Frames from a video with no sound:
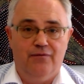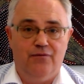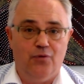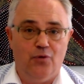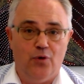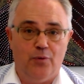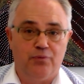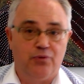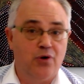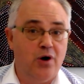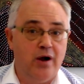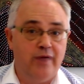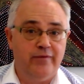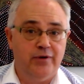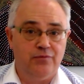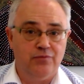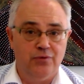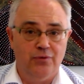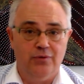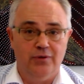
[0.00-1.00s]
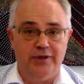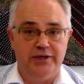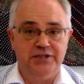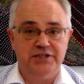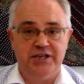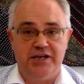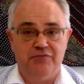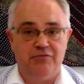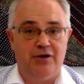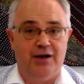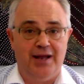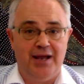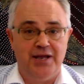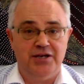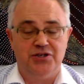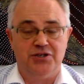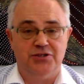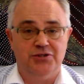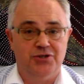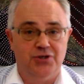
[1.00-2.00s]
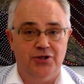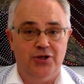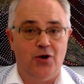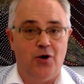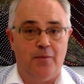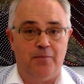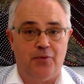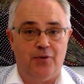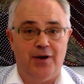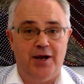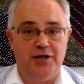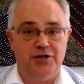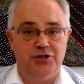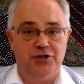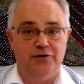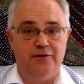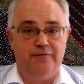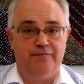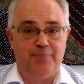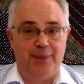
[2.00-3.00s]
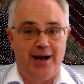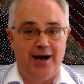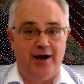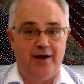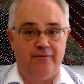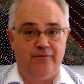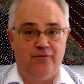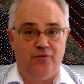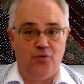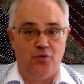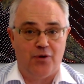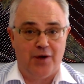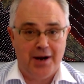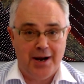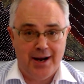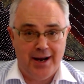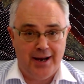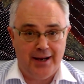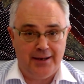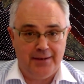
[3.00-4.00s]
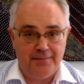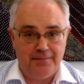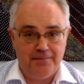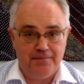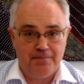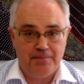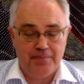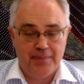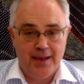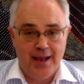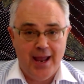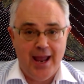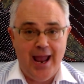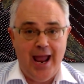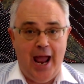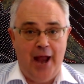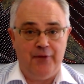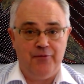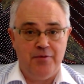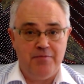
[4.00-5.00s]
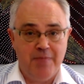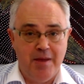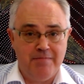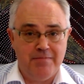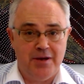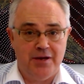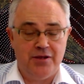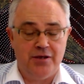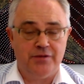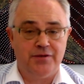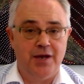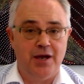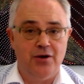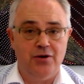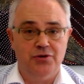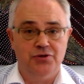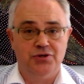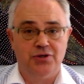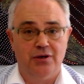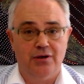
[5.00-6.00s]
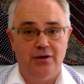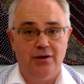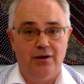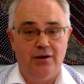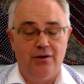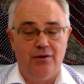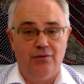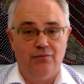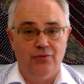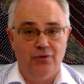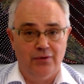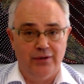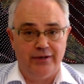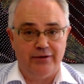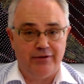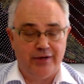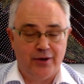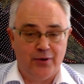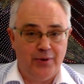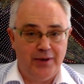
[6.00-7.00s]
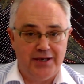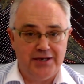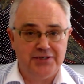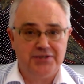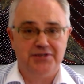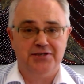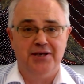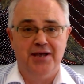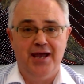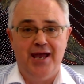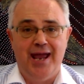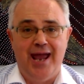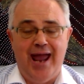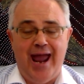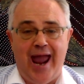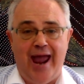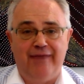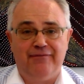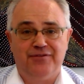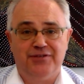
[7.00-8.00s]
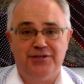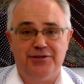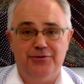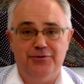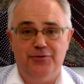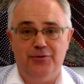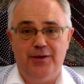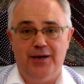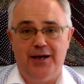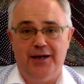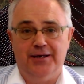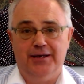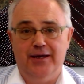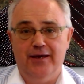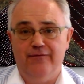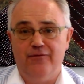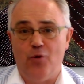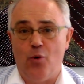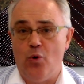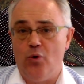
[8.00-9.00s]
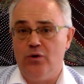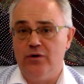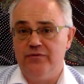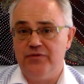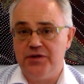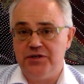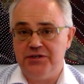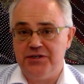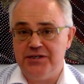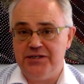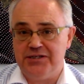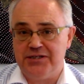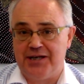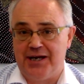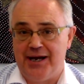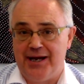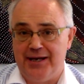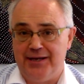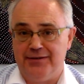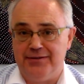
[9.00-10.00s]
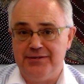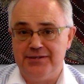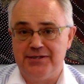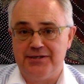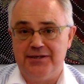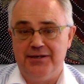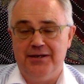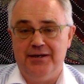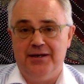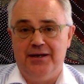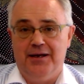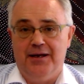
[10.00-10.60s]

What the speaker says: for private rulings in relation to the operation of Part 4A. And remember that those ruling requests have to give all of the details